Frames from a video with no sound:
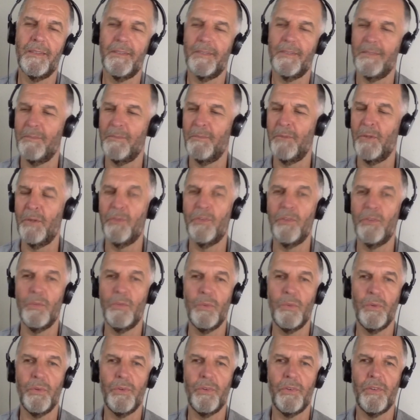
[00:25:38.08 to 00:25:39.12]
move
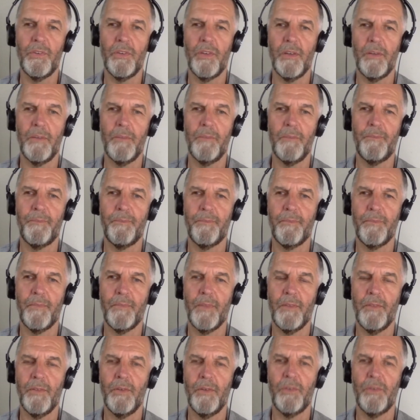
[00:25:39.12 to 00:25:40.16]
towards
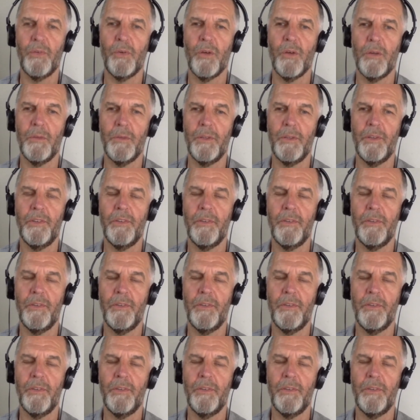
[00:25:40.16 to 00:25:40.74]
virtual commerce?